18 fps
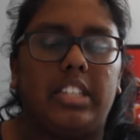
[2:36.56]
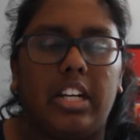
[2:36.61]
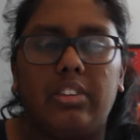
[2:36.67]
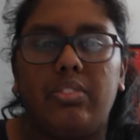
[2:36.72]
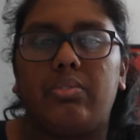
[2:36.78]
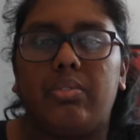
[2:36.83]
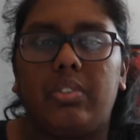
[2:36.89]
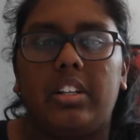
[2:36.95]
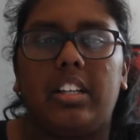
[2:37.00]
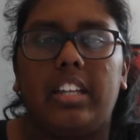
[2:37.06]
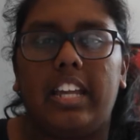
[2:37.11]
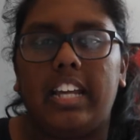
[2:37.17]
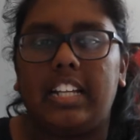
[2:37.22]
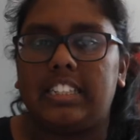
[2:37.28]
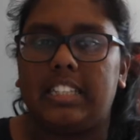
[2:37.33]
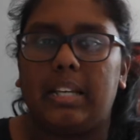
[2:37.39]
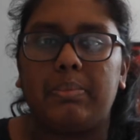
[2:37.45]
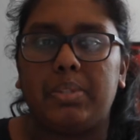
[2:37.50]
didn't really
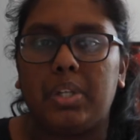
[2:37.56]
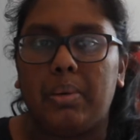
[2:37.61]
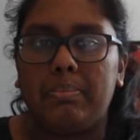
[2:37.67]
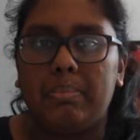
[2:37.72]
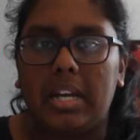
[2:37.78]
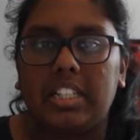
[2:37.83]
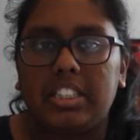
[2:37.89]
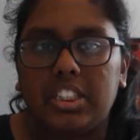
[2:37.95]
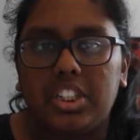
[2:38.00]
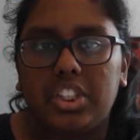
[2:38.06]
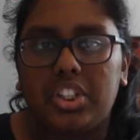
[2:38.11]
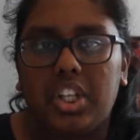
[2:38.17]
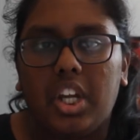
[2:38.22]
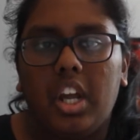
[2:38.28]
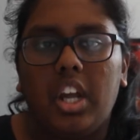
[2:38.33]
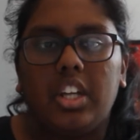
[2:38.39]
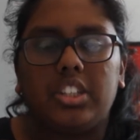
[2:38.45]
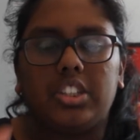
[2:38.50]
accept her
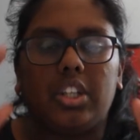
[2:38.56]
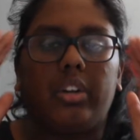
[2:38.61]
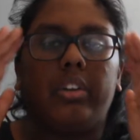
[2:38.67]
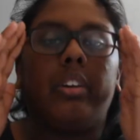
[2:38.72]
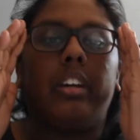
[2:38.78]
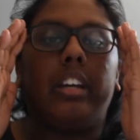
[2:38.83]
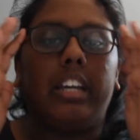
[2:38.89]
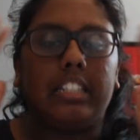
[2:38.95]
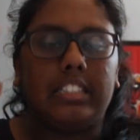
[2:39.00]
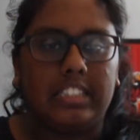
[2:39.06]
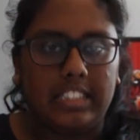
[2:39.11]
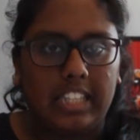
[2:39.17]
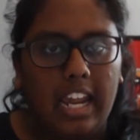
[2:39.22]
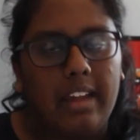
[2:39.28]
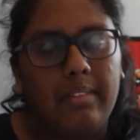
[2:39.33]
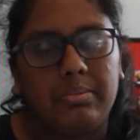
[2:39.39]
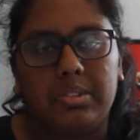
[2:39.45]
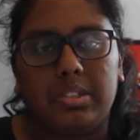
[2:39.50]
message. So it's
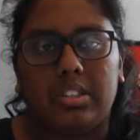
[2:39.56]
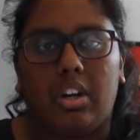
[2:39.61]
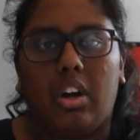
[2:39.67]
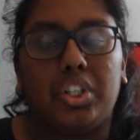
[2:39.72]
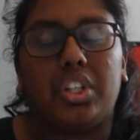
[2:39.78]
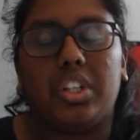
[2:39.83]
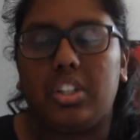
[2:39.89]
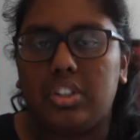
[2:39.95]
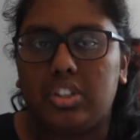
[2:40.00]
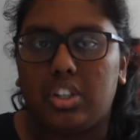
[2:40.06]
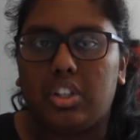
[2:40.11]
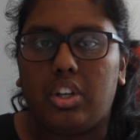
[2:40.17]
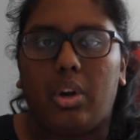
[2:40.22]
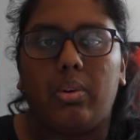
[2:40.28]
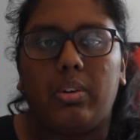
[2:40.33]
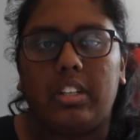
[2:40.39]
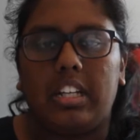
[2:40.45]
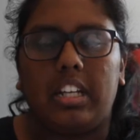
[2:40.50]
Sam's mission to
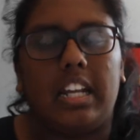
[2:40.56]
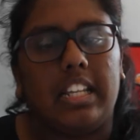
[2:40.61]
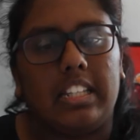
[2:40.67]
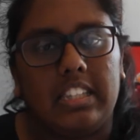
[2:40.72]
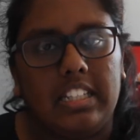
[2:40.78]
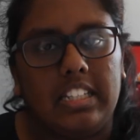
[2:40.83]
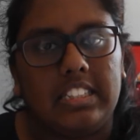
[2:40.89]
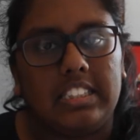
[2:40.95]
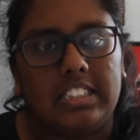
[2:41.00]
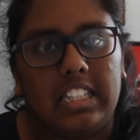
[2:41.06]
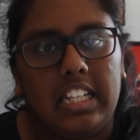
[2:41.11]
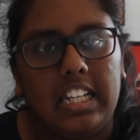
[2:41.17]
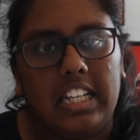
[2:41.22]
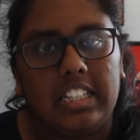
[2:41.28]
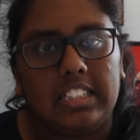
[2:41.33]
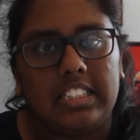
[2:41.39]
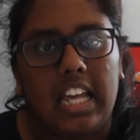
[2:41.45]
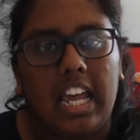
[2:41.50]
go and connect these
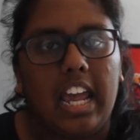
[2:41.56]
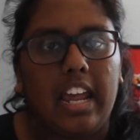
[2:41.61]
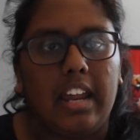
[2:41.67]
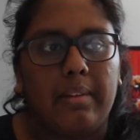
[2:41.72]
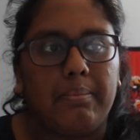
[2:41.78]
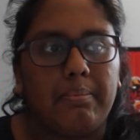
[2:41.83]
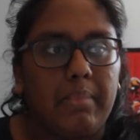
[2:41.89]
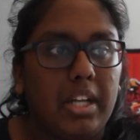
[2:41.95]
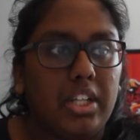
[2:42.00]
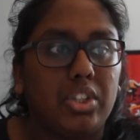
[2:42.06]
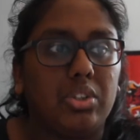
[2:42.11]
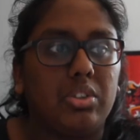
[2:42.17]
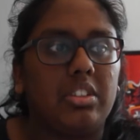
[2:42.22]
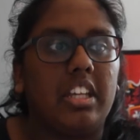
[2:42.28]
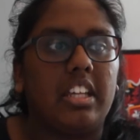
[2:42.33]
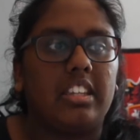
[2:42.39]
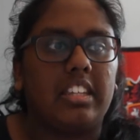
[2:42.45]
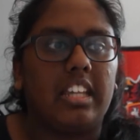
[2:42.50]
cities and make
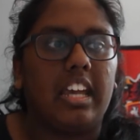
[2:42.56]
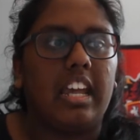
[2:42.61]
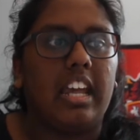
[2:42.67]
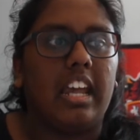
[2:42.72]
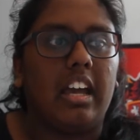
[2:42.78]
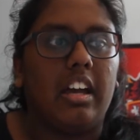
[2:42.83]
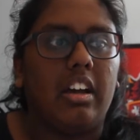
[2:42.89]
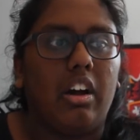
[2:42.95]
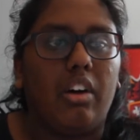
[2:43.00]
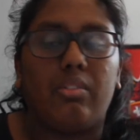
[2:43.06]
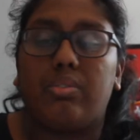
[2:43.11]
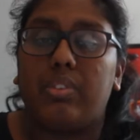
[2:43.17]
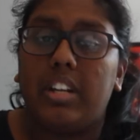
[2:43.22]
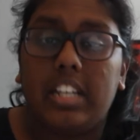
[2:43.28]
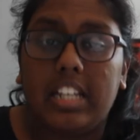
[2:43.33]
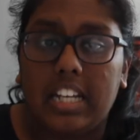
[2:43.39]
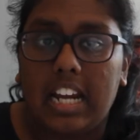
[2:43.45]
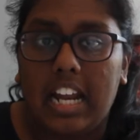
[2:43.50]
sure that they are
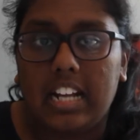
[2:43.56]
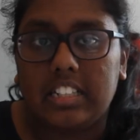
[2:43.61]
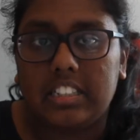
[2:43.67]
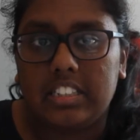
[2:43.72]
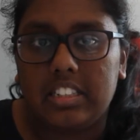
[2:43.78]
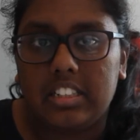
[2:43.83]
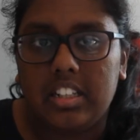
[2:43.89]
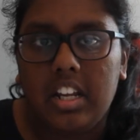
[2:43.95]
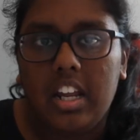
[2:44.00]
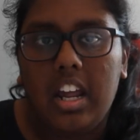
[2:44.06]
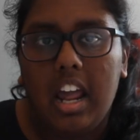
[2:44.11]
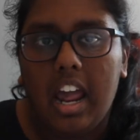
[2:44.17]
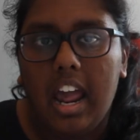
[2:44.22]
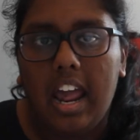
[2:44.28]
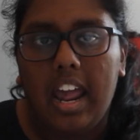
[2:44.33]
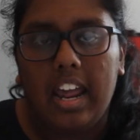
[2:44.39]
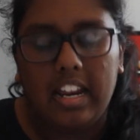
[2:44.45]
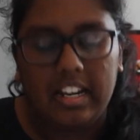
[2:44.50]
reconnected,
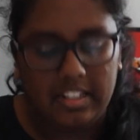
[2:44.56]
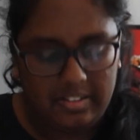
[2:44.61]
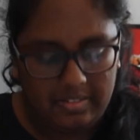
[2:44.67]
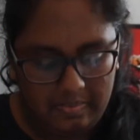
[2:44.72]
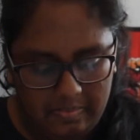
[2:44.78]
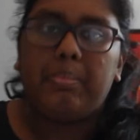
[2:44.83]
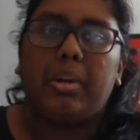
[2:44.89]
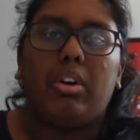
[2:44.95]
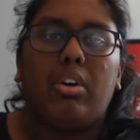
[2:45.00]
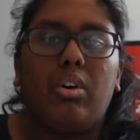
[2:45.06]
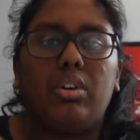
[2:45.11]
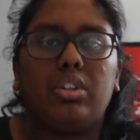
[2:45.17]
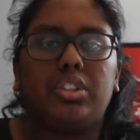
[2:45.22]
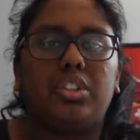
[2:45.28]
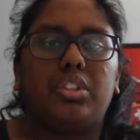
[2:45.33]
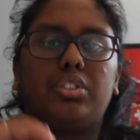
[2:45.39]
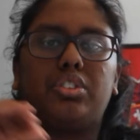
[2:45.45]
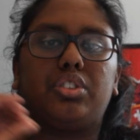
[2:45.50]
and but
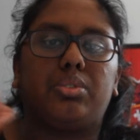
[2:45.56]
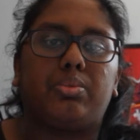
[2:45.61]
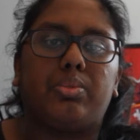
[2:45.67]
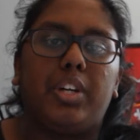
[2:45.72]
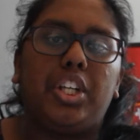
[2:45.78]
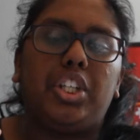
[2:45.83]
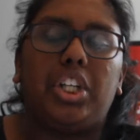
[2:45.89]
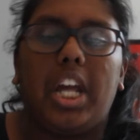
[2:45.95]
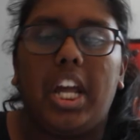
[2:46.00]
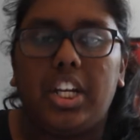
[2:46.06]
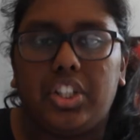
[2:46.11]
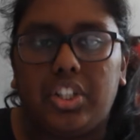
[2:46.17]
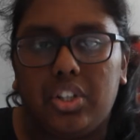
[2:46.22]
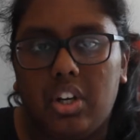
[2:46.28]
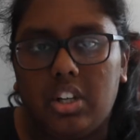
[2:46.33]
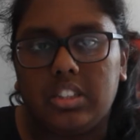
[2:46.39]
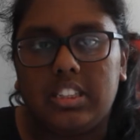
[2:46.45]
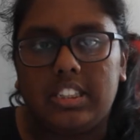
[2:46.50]
also to reach
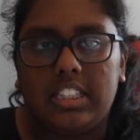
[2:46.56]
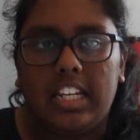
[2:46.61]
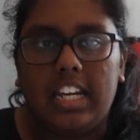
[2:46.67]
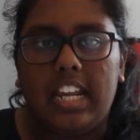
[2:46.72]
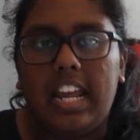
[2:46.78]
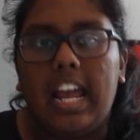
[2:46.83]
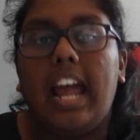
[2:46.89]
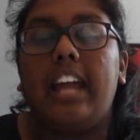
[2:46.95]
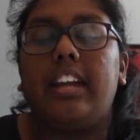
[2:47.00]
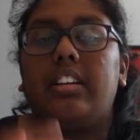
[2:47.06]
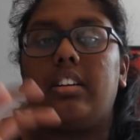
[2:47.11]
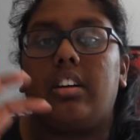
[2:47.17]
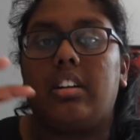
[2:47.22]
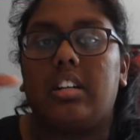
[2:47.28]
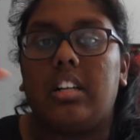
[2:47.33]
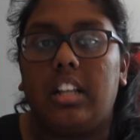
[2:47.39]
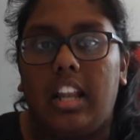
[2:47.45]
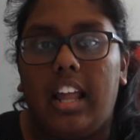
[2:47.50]
Edge Knot City and
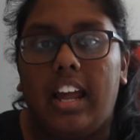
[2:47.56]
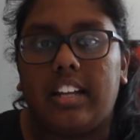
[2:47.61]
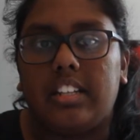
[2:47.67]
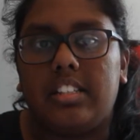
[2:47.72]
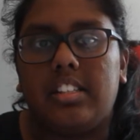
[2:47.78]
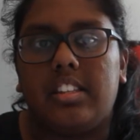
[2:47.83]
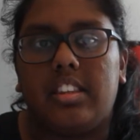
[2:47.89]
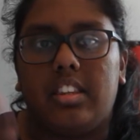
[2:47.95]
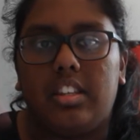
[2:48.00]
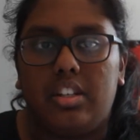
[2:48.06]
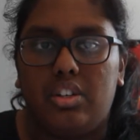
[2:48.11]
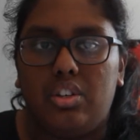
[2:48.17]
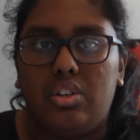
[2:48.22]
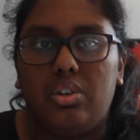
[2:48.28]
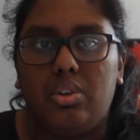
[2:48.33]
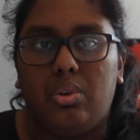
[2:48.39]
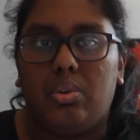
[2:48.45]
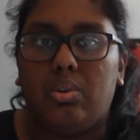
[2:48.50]
collect the
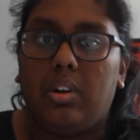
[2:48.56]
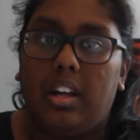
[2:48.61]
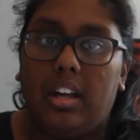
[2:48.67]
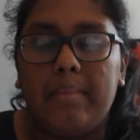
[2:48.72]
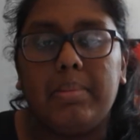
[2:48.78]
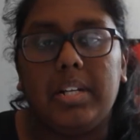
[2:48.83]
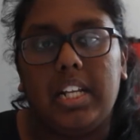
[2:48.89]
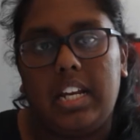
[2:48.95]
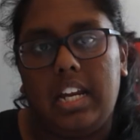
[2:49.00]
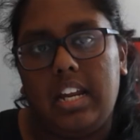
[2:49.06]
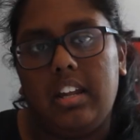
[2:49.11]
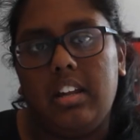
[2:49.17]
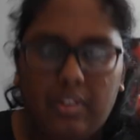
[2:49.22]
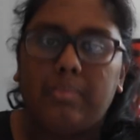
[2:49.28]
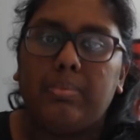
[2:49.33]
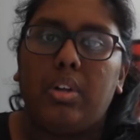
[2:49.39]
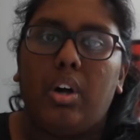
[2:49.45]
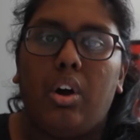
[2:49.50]
new Emily
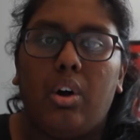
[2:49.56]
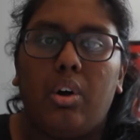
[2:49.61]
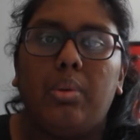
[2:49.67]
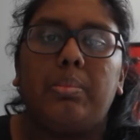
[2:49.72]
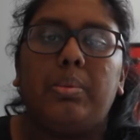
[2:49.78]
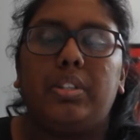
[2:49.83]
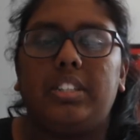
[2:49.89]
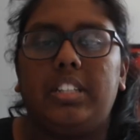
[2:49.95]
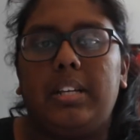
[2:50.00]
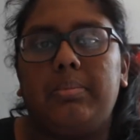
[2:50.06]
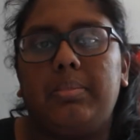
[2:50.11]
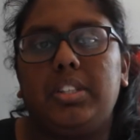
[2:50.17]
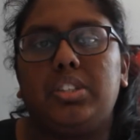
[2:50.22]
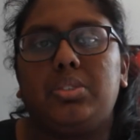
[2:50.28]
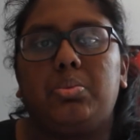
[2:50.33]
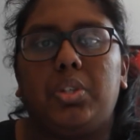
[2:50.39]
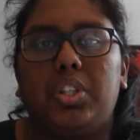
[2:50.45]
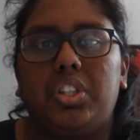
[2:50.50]
from the Homo
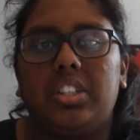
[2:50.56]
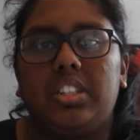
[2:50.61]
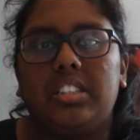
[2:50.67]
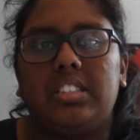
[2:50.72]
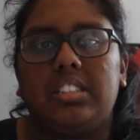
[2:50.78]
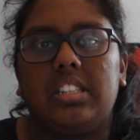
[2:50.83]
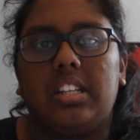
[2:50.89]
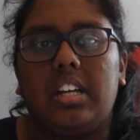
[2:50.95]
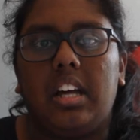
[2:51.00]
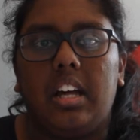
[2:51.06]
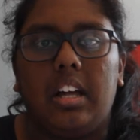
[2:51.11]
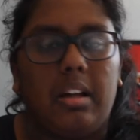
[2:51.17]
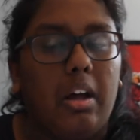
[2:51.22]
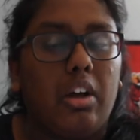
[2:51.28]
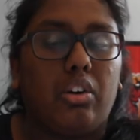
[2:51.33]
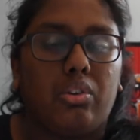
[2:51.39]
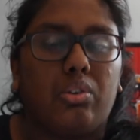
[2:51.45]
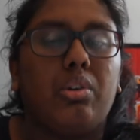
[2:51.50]
Demens, which is
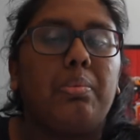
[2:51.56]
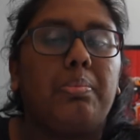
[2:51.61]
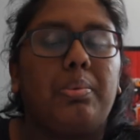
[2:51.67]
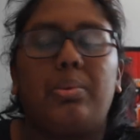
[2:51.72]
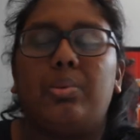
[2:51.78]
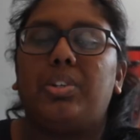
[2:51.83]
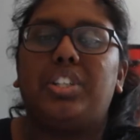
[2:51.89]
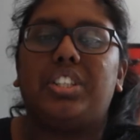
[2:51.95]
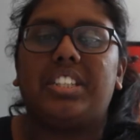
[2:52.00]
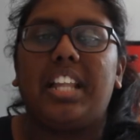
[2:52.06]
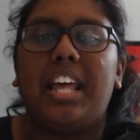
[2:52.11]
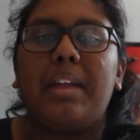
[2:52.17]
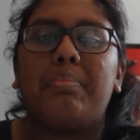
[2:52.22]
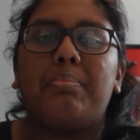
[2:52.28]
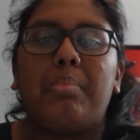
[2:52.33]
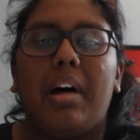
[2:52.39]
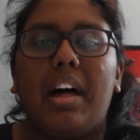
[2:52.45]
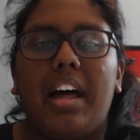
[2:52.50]
a group which is
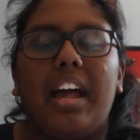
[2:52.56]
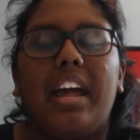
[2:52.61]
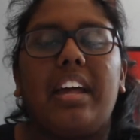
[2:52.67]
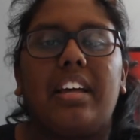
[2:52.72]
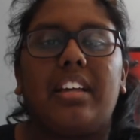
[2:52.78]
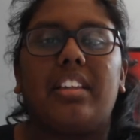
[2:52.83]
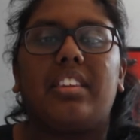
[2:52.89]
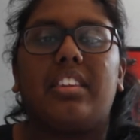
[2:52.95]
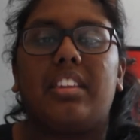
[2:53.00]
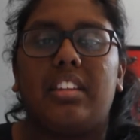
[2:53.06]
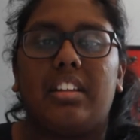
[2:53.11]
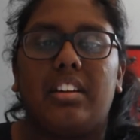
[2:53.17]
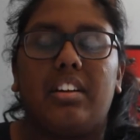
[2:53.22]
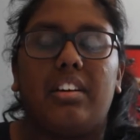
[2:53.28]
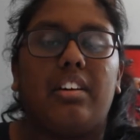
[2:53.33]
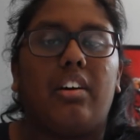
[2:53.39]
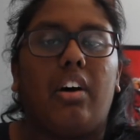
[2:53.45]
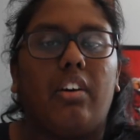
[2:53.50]
led by
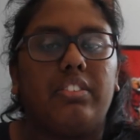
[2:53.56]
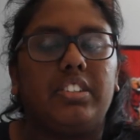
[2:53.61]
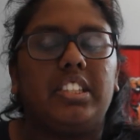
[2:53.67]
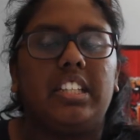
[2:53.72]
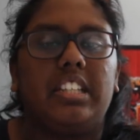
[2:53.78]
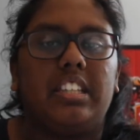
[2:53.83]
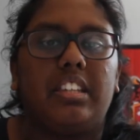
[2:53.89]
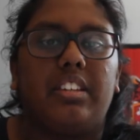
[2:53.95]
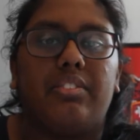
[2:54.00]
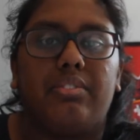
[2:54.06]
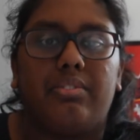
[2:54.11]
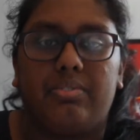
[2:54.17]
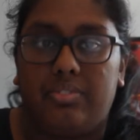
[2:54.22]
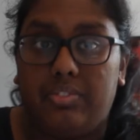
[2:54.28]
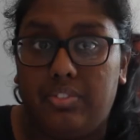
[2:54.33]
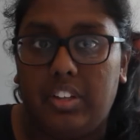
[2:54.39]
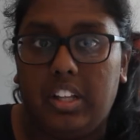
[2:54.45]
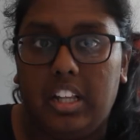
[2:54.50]
the, obviously the
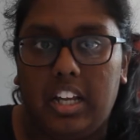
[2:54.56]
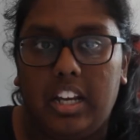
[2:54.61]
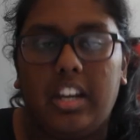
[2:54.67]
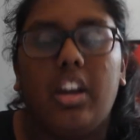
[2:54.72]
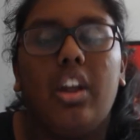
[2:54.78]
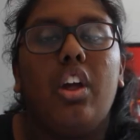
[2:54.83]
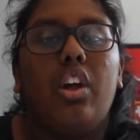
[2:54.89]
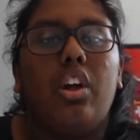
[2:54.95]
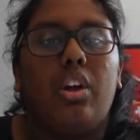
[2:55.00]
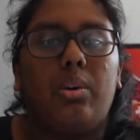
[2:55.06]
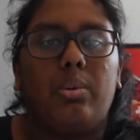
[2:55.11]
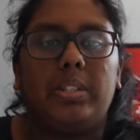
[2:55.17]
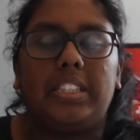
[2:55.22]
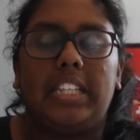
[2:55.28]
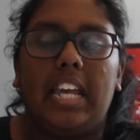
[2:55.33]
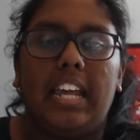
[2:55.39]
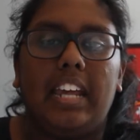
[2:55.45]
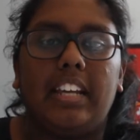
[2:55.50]
villain, who
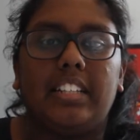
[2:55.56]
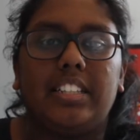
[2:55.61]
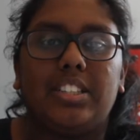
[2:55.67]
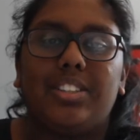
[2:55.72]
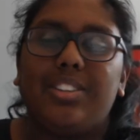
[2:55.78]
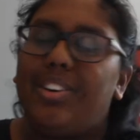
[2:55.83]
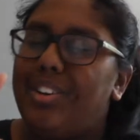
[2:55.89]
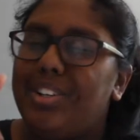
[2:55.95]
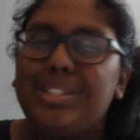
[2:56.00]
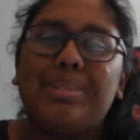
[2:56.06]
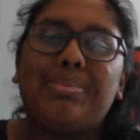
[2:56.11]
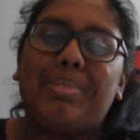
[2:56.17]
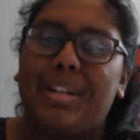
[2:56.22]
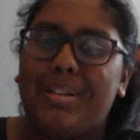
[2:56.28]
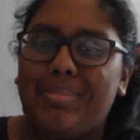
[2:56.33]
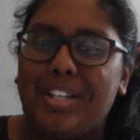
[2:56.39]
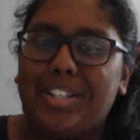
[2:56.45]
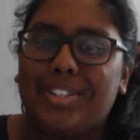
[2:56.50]
is Higgs, also
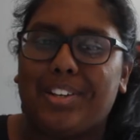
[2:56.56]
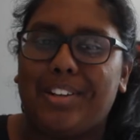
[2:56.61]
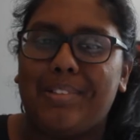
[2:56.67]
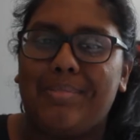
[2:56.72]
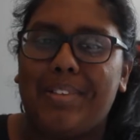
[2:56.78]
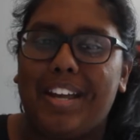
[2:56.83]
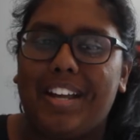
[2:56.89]
played by Troy